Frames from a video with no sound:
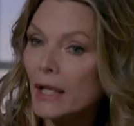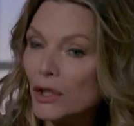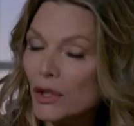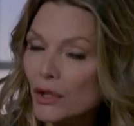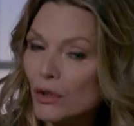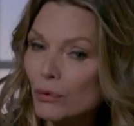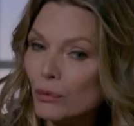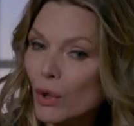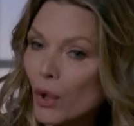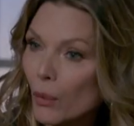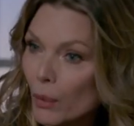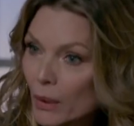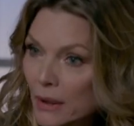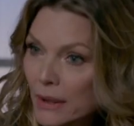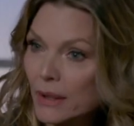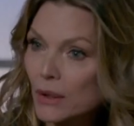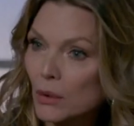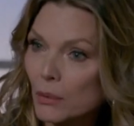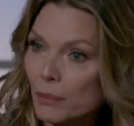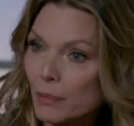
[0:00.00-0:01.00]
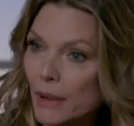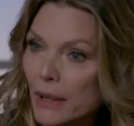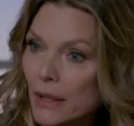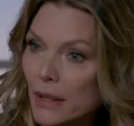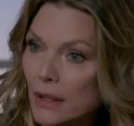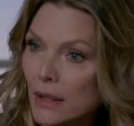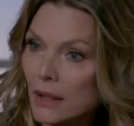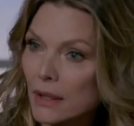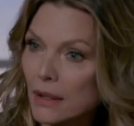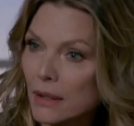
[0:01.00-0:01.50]
And you know what... a little
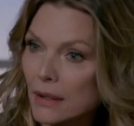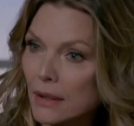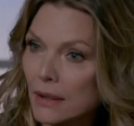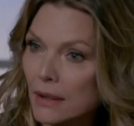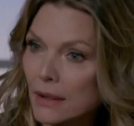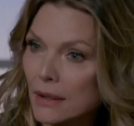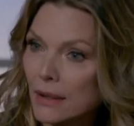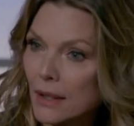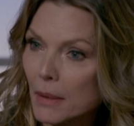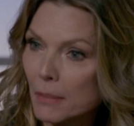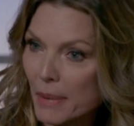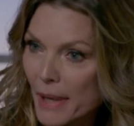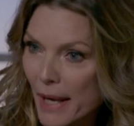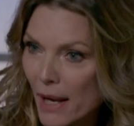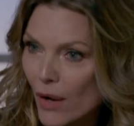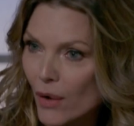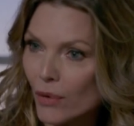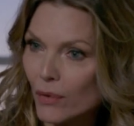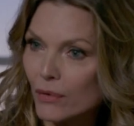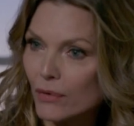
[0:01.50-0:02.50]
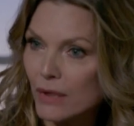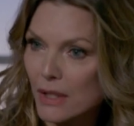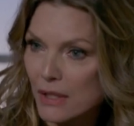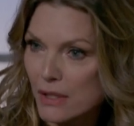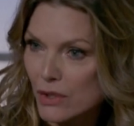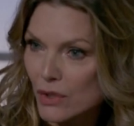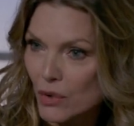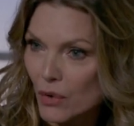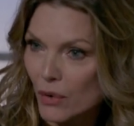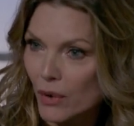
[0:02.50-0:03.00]
bit about this
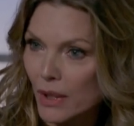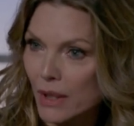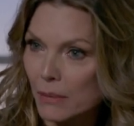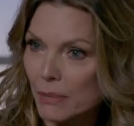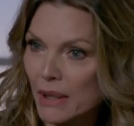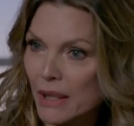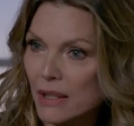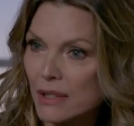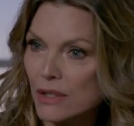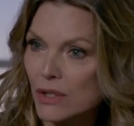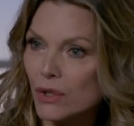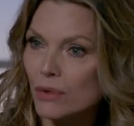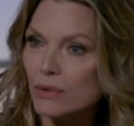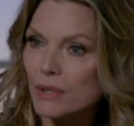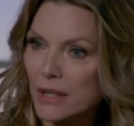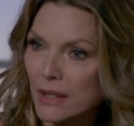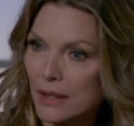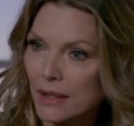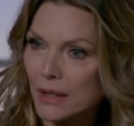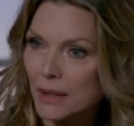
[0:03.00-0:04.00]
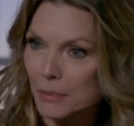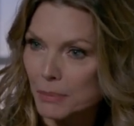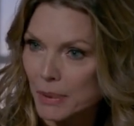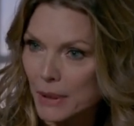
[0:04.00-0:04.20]
story yes. because you did a